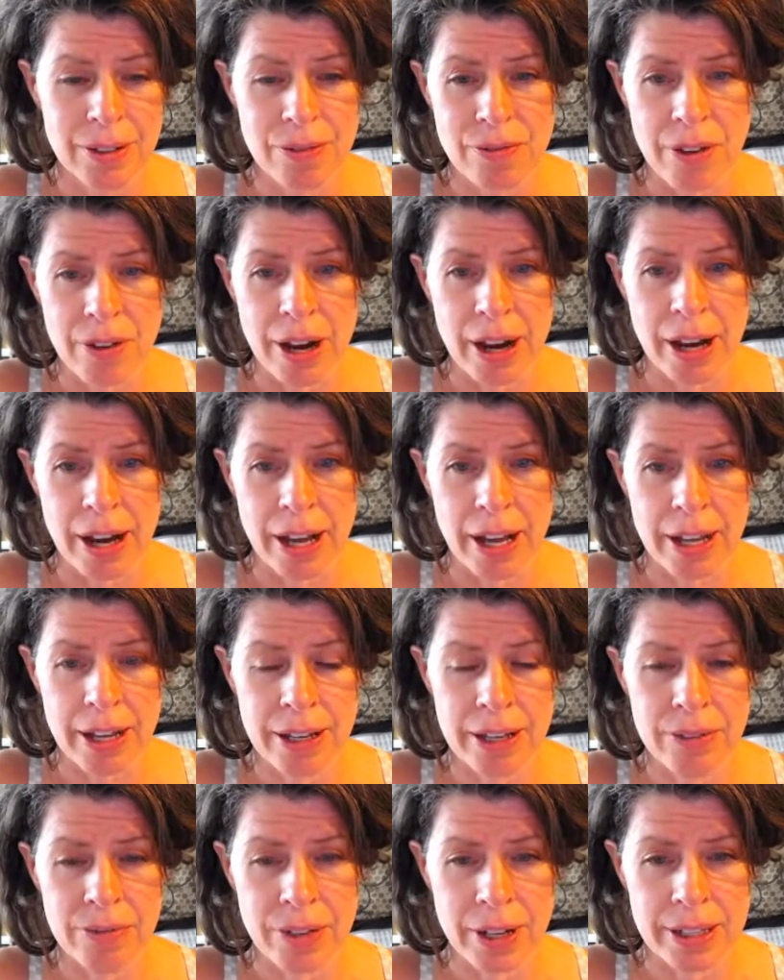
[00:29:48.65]

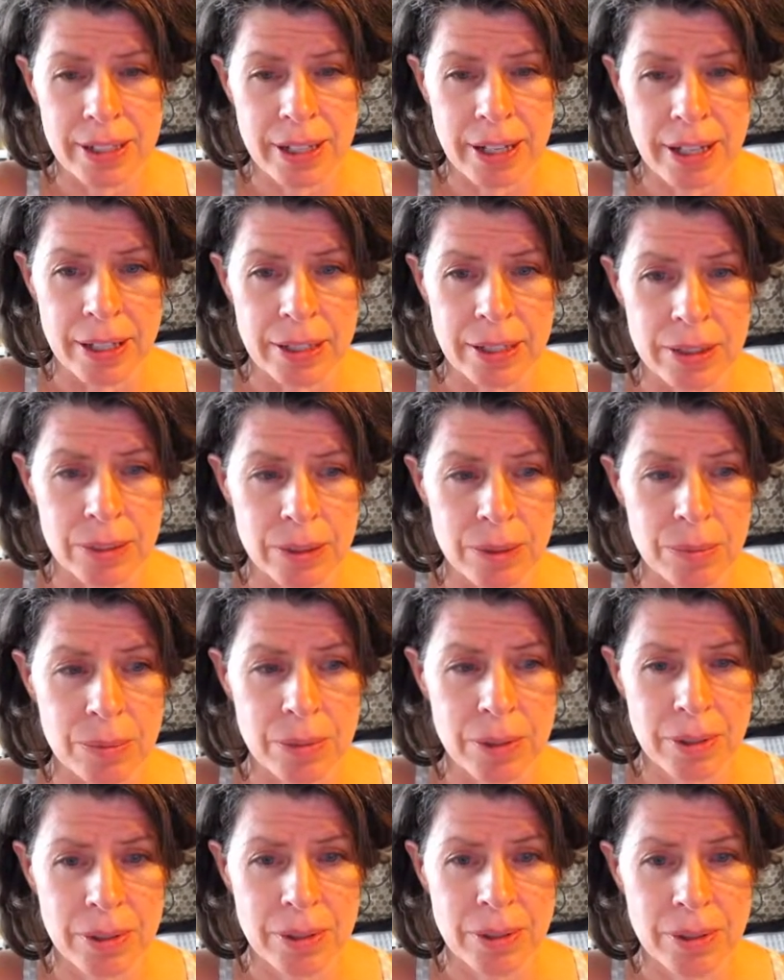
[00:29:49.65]

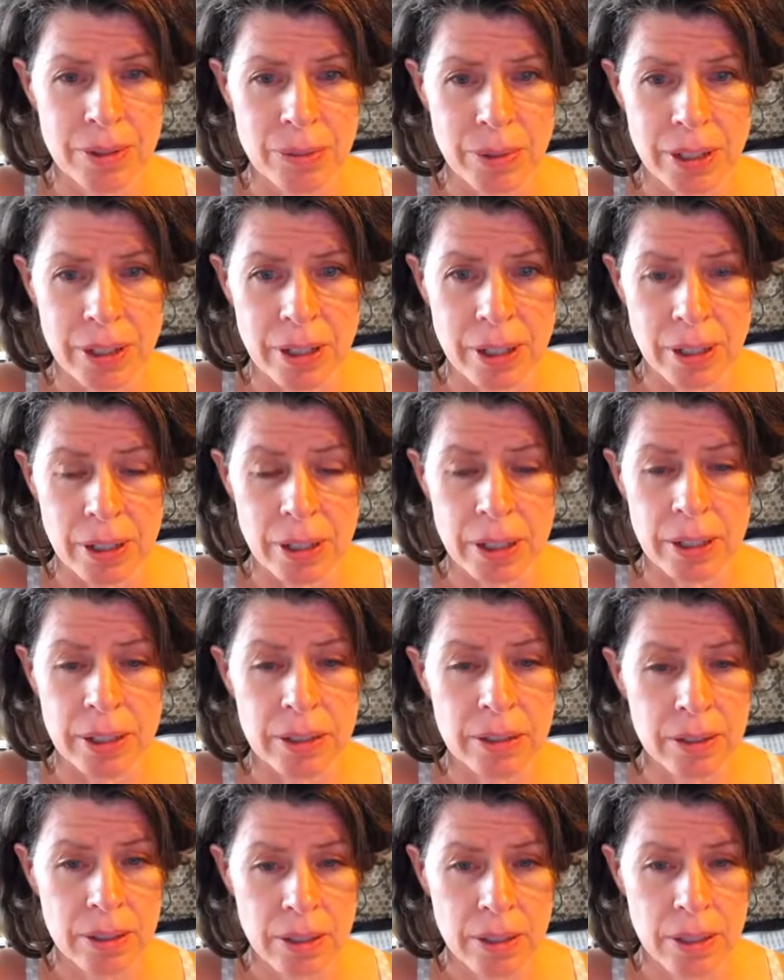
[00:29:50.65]
Fideism
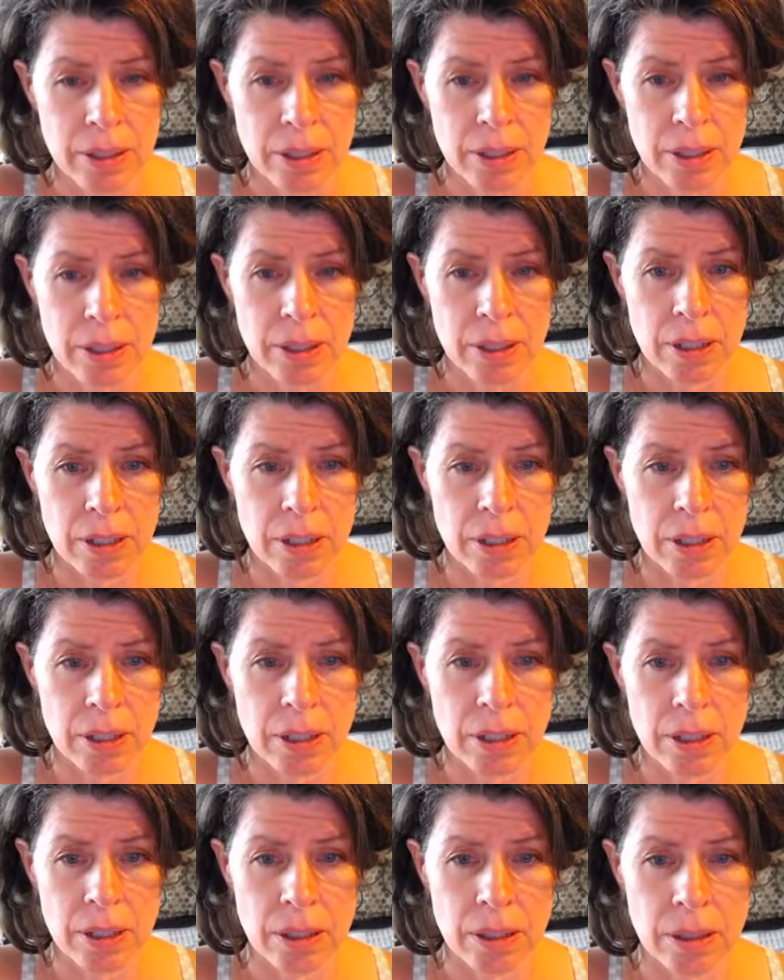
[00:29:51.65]
regarding.
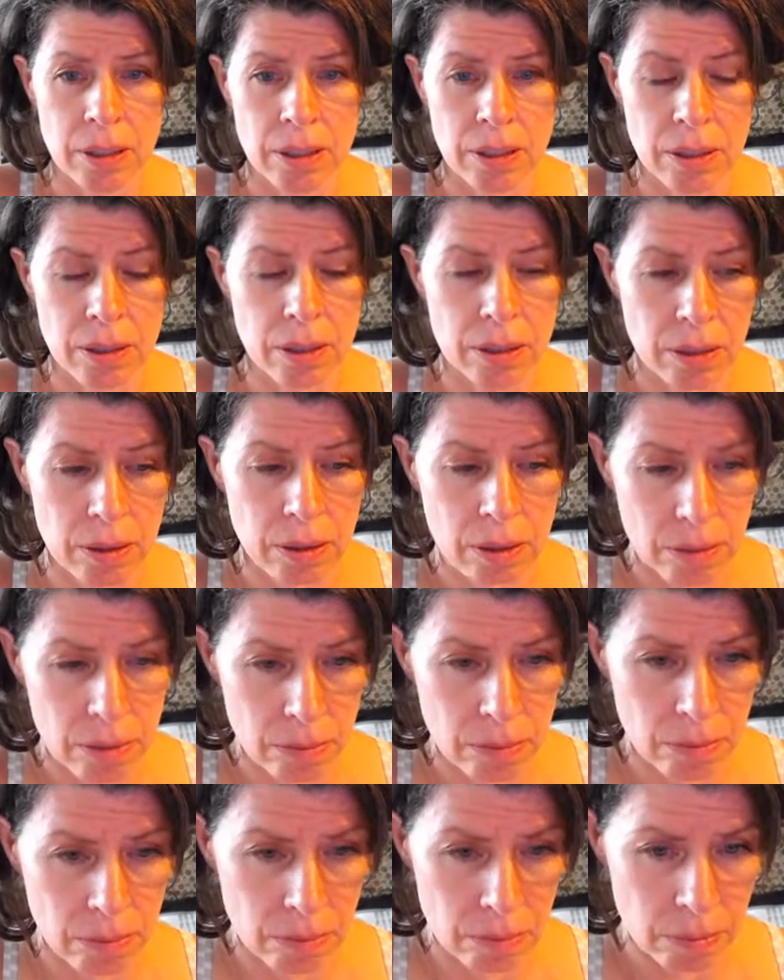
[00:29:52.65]
I
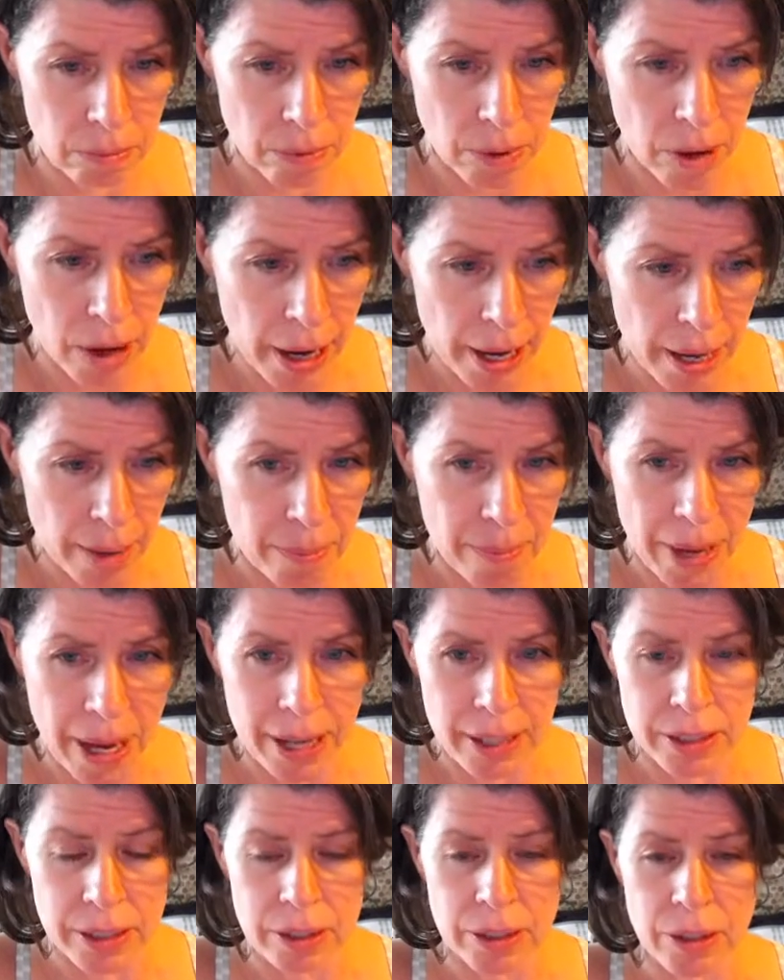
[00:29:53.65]

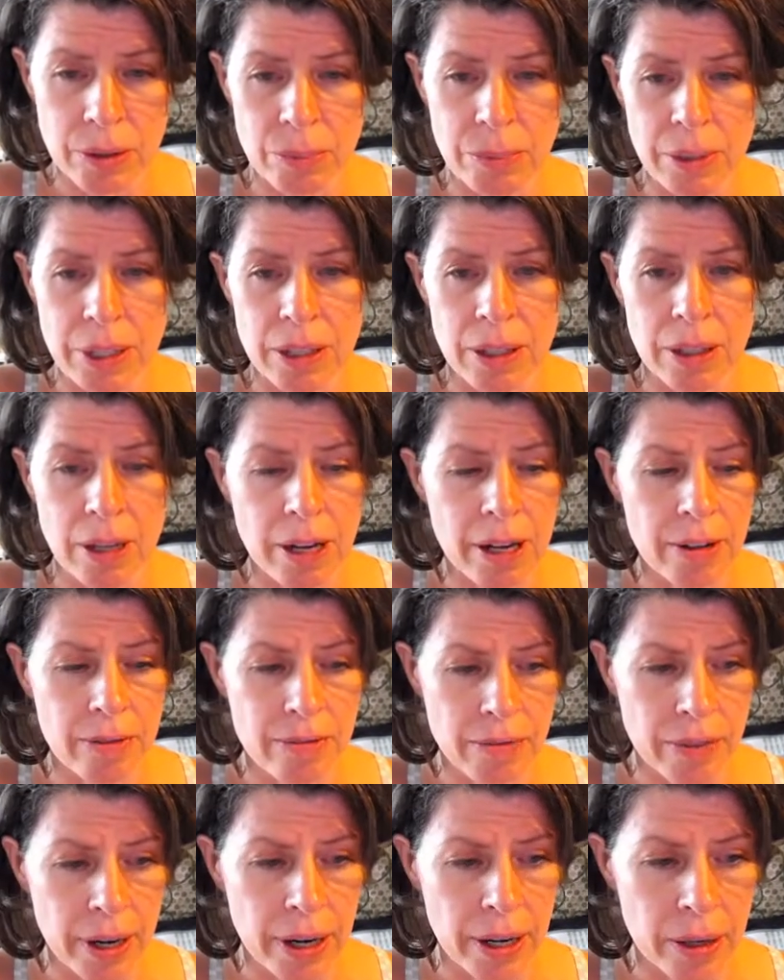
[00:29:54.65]
imagine there'd be a lot of
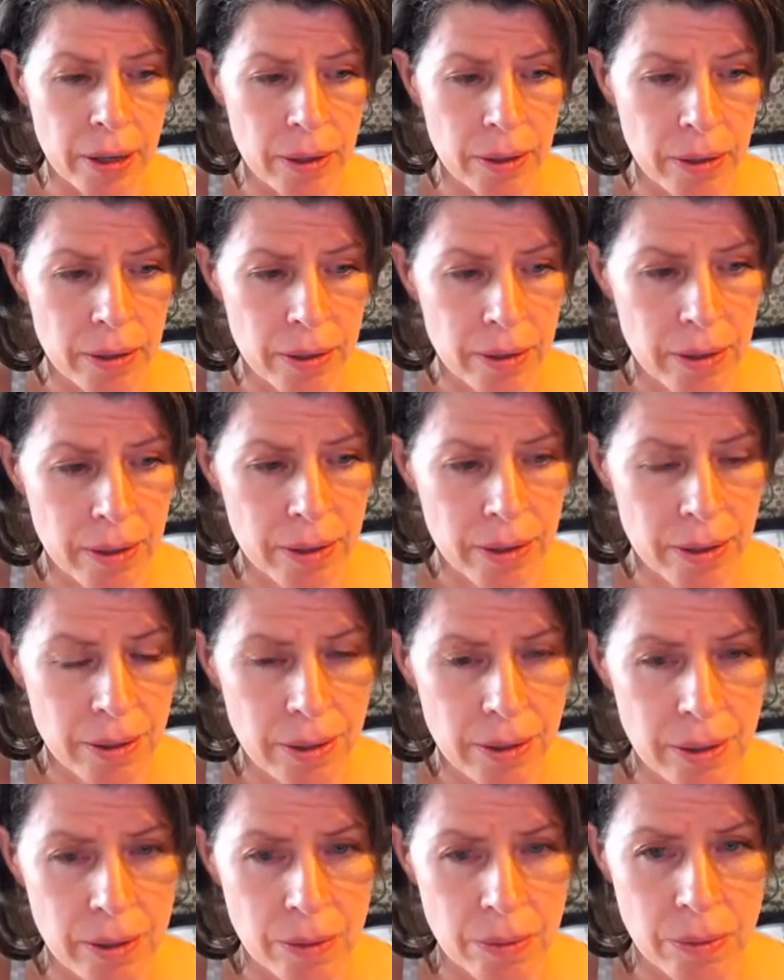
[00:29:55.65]
fire
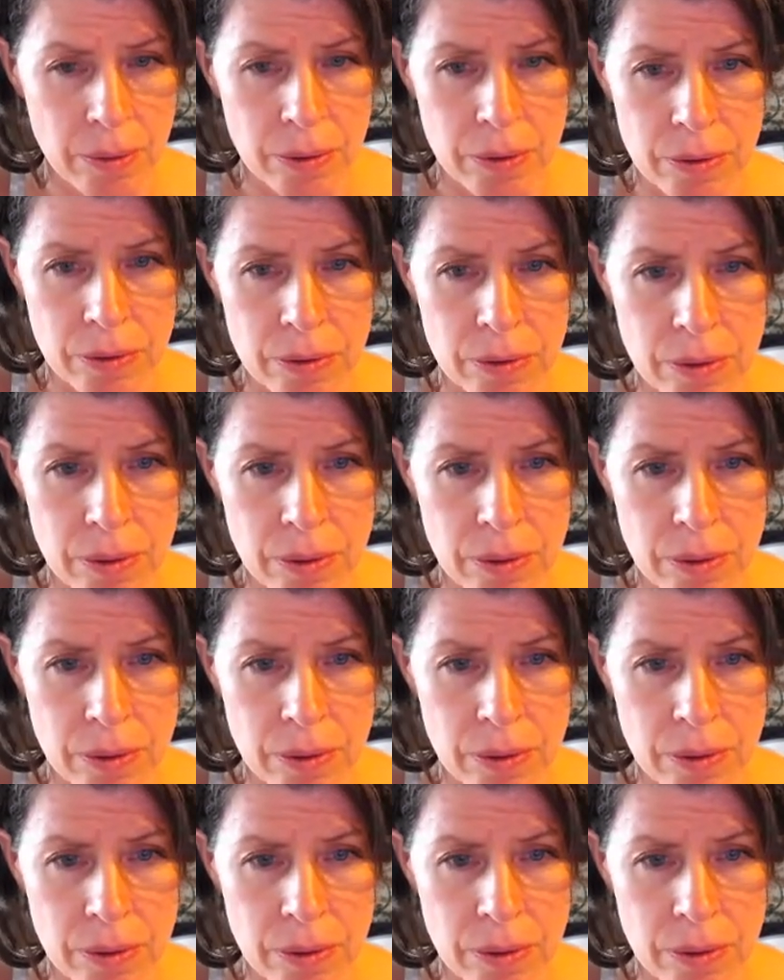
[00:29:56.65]
with